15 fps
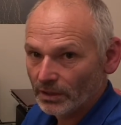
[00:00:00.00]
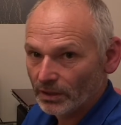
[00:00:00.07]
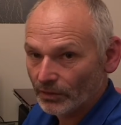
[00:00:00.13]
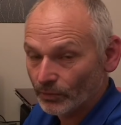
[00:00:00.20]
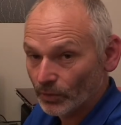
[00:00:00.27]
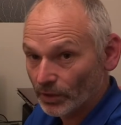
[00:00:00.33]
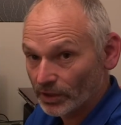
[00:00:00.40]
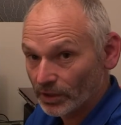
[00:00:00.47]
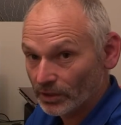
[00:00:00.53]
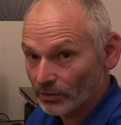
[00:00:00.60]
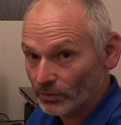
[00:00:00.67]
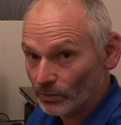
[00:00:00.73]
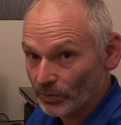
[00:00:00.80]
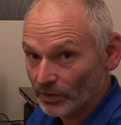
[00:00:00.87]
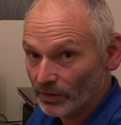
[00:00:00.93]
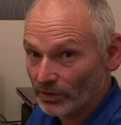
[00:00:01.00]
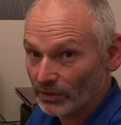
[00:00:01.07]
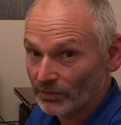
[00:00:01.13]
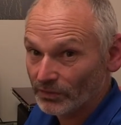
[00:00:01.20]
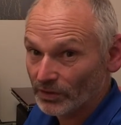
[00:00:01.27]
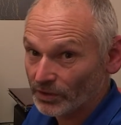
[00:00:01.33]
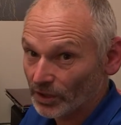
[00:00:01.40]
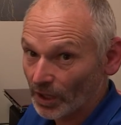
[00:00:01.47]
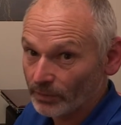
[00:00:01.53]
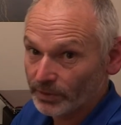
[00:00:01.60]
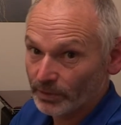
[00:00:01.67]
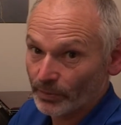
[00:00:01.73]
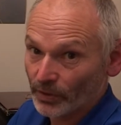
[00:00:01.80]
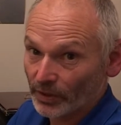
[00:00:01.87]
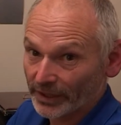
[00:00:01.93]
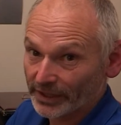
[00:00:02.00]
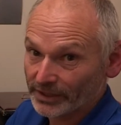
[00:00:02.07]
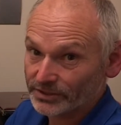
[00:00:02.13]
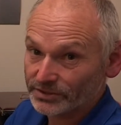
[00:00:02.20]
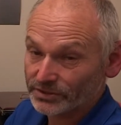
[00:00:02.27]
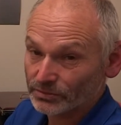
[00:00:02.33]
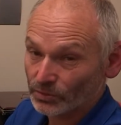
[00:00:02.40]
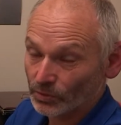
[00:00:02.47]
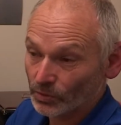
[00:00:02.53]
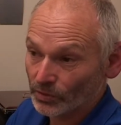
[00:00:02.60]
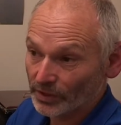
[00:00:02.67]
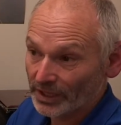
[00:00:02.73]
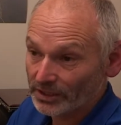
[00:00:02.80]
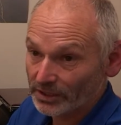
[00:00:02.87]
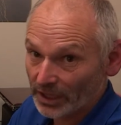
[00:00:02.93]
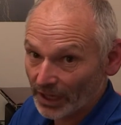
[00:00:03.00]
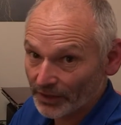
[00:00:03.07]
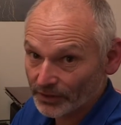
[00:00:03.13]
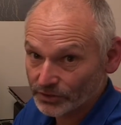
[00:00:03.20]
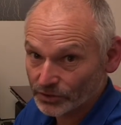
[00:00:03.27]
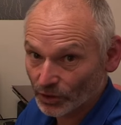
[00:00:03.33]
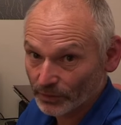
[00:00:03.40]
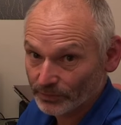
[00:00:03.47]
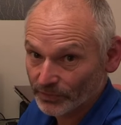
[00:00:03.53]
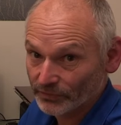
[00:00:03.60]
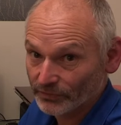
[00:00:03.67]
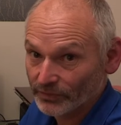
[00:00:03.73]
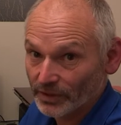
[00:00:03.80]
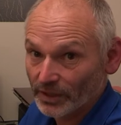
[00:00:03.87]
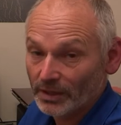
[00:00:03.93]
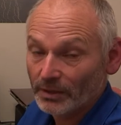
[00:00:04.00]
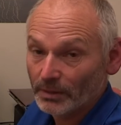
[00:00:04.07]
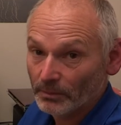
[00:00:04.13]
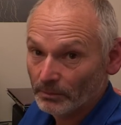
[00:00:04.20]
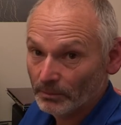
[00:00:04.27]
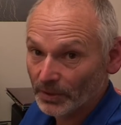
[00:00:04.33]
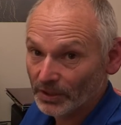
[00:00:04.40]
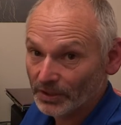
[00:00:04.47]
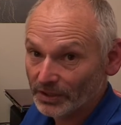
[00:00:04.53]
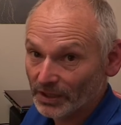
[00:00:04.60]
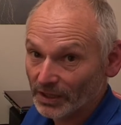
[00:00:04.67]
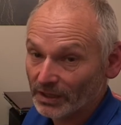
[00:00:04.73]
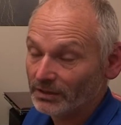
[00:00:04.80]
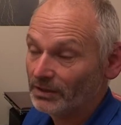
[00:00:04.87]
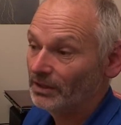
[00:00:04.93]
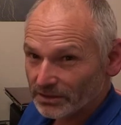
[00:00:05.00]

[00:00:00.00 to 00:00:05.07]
of working with Adobe products or any other type of media.